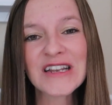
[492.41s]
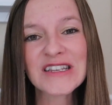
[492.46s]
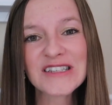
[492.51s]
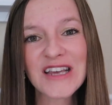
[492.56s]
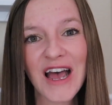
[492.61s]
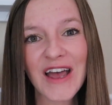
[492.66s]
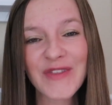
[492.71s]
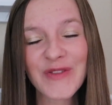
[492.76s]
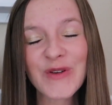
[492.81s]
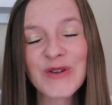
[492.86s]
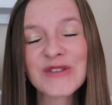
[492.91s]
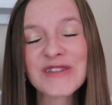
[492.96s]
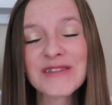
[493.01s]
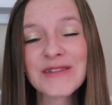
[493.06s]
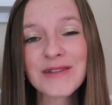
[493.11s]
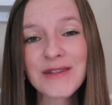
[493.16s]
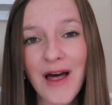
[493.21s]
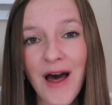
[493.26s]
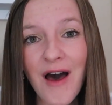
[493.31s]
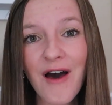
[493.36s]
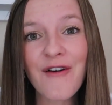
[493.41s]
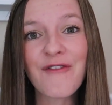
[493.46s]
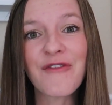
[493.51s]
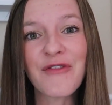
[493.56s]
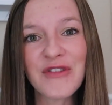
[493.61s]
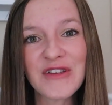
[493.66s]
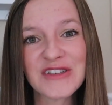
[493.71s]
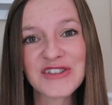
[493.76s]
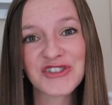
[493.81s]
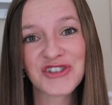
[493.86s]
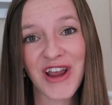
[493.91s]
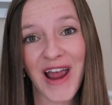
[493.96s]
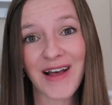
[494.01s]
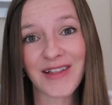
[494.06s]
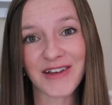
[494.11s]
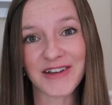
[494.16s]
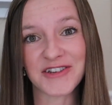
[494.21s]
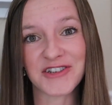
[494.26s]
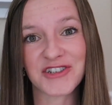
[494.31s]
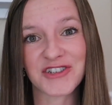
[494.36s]
Toddlers love this
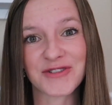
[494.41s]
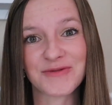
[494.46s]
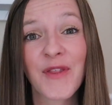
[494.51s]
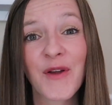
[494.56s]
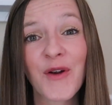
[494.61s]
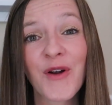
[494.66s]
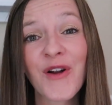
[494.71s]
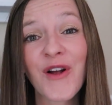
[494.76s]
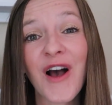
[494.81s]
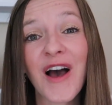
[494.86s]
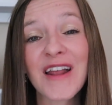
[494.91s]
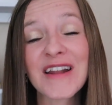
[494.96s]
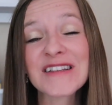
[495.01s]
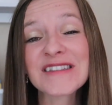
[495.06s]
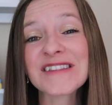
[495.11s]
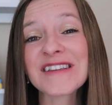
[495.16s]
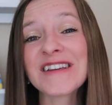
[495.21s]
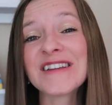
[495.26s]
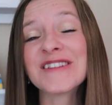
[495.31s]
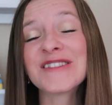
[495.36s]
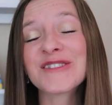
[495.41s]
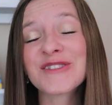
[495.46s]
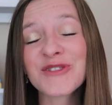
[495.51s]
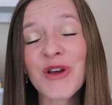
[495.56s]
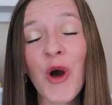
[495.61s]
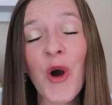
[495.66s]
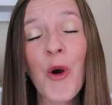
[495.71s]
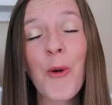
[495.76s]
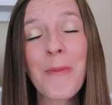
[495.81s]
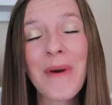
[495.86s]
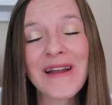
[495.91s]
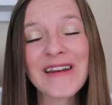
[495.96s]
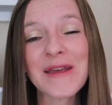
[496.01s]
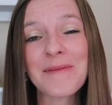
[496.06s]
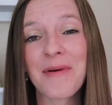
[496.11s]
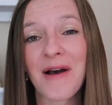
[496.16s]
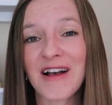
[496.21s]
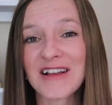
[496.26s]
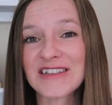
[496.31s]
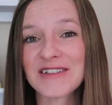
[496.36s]
challenge. There are honestly so many
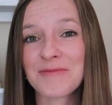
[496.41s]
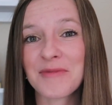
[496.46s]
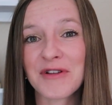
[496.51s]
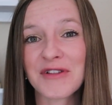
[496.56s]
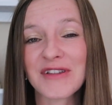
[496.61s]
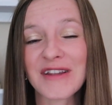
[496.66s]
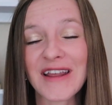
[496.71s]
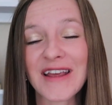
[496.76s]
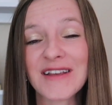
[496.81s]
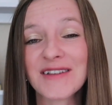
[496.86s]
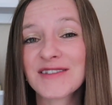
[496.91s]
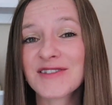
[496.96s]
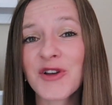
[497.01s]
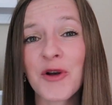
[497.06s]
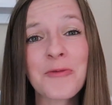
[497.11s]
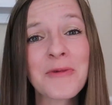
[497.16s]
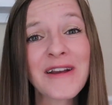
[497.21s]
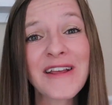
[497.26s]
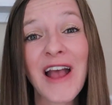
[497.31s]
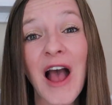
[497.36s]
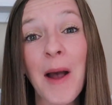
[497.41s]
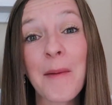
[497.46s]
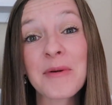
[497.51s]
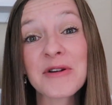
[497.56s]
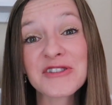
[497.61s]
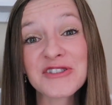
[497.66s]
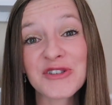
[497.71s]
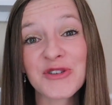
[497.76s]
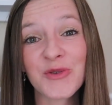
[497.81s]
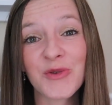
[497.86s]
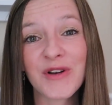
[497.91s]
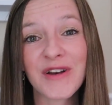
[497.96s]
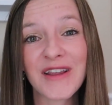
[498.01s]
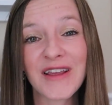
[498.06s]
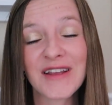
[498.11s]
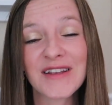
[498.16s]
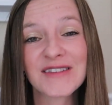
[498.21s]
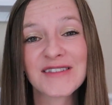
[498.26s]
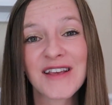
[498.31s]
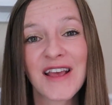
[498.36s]
possibilities, so many
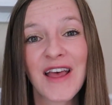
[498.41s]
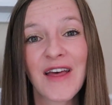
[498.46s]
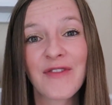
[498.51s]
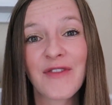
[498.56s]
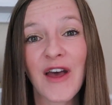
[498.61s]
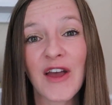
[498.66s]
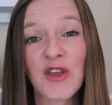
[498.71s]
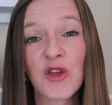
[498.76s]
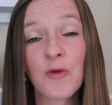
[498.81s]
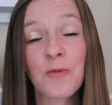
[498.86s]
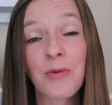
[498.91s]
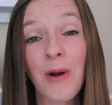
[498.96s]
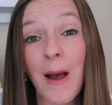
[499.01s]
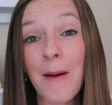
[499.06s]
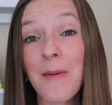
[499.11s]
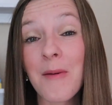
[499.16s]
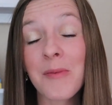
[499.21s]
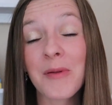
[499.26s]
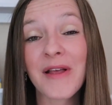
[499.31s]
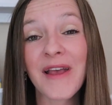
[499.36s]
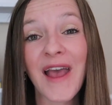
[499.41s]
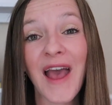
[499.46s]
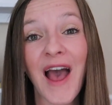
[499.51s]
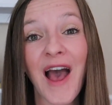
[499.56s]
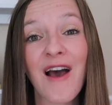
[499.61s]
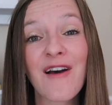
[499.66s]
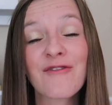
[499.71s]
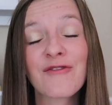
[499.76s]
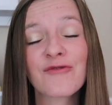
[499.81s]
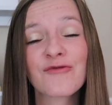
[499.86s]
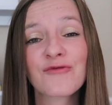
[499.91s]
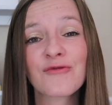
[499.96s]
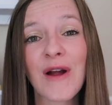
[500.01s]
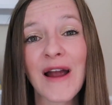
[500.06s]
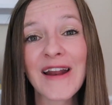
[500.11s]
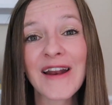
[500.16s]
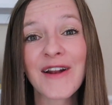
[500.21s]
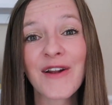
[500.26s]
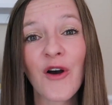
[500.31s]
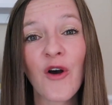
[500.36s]
opportunities that you probably have
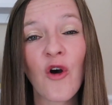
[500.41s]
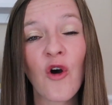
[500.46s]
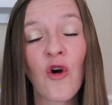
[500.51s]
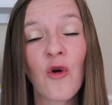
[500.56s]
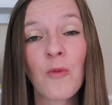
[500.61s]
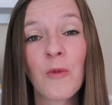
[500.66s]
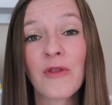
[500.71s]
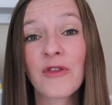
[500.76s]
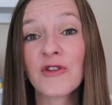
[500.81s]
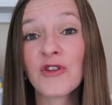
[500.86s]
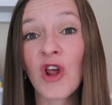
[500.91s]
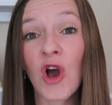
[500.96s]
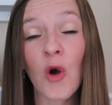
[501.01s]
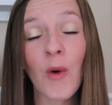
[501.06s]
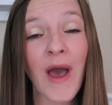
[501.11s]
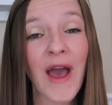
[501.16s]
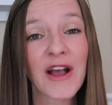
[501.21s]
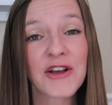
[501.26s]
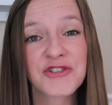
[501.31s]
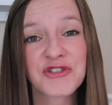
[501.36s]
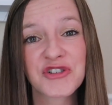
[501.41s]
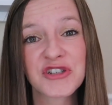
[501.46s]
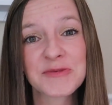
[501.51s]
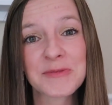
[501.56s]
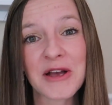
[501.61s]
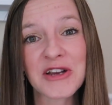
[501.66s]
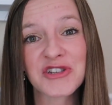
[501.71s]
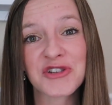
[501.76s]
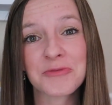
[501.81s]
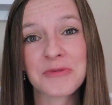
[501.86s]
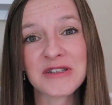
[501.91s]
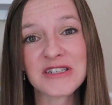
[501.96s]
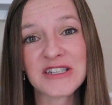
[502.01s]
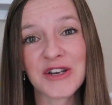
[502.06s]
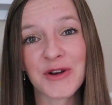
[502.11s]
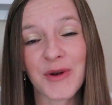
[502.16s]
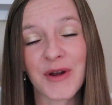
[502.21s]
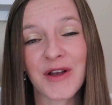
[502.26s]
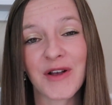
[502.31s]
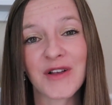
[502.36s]
right at home with no extra special
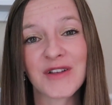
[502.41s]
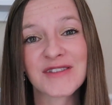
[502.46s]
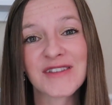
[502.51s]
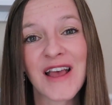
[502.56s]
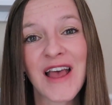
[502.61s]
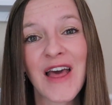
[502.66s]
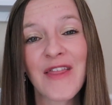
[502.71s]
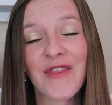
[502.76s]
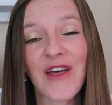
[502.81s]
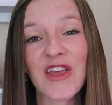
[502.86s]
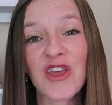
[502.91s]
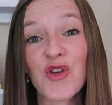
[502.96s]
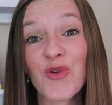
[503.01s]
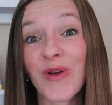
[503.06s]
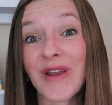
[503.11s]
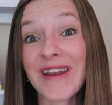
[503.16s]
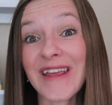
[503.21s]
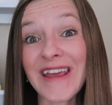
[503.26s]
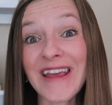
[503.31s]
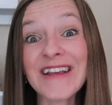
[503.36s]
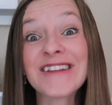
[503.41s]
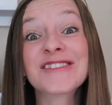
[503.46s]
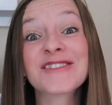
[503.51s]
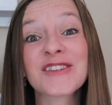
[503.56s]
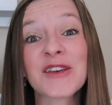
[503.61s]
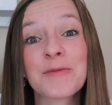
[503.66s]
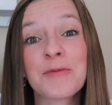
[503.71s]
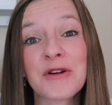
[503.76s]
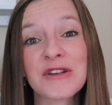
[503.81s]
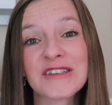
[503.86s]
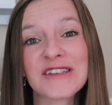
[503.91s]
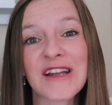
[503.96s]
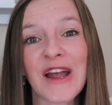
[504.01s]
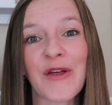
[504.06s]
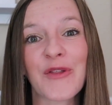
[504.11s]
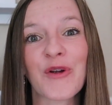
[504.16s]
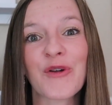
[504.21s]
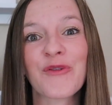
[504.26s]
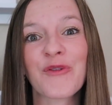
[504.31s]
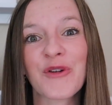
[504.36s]
materials that you can easily put
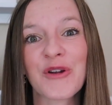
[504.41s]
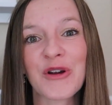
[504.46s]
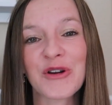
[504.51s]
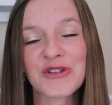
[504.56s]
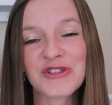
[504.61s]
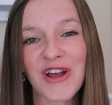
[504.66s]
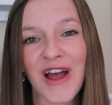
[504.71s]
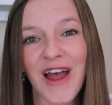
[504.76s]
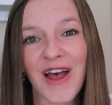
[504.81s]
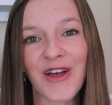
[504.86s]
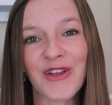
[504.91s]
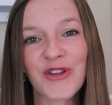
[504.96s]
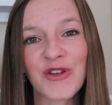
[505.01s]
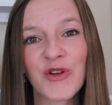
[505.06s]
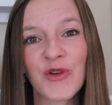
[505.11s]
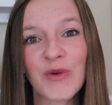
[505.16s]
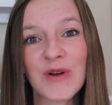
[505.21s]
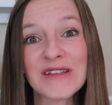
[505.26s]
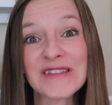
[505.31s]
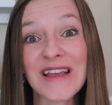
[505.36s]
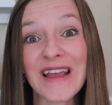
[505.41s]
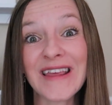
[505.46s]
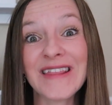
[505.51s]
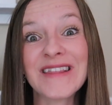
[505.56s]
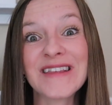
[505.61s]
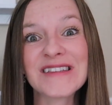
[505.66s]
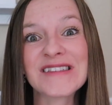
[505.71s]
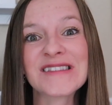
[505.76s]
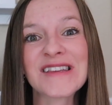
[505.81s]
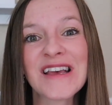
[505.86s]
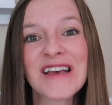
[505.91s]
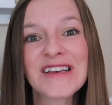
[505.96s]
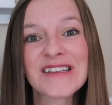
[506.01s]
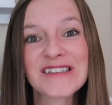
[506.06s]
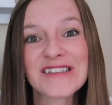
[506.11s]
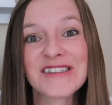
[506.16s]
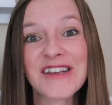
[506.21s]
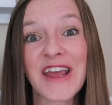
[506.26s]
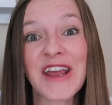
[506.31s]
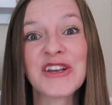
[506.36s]
together for your child who is in this
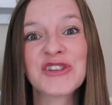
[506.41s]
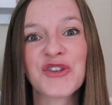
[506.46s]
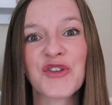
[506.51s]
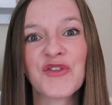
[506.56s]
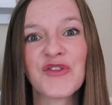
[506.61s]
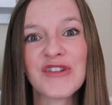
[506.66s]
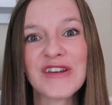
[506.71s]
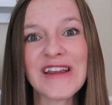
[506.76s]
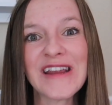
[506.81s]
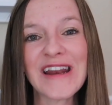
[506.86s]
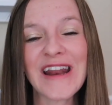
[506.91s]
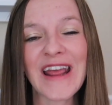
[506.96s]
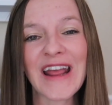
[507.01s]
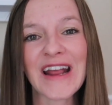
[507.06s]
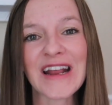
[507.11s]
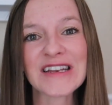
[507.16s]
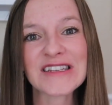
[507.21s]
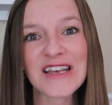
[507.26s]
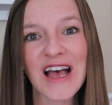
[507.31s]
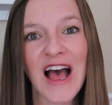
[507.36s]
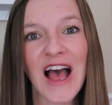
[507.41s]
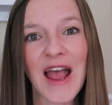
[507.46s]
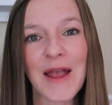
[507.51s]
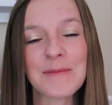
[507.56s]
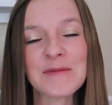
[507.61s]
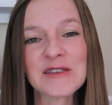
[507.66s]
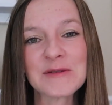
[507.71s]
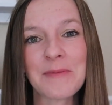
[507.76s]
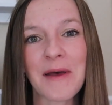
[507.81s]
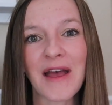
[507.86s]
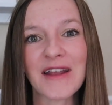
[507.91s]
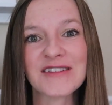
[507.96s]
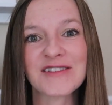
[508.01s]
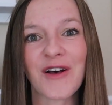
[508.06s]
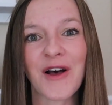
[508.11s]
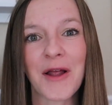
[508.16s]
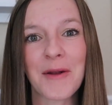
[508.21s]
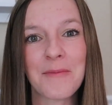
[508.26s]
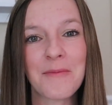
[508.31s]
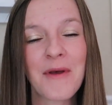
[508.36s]
stage of needing time spent
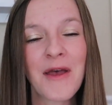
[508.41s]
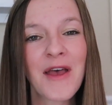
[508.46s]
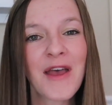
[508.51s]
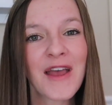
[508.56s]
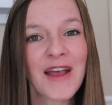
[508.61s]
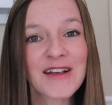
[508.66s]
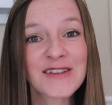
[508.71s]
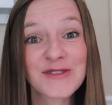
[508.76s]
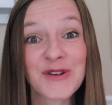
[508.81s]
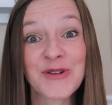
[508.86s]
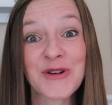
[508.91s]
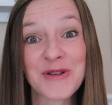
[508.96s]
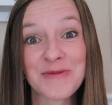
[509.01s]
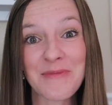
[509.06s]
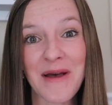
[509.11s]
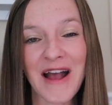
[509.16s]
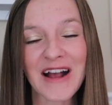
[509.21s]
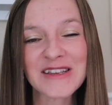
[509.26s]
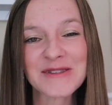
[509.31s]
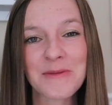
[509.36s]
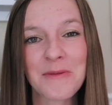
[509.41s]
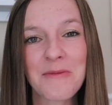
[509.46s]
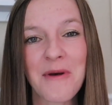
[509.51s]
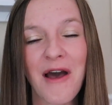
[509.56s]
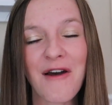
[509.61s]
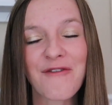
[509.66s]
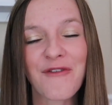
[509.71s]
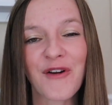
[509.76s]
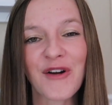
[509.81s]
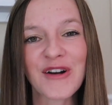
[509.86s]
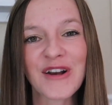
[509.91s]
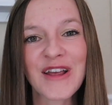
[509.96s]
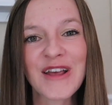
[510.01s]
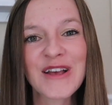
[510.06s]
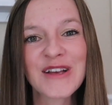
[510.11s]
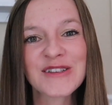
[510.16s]
on exerting maximum effort.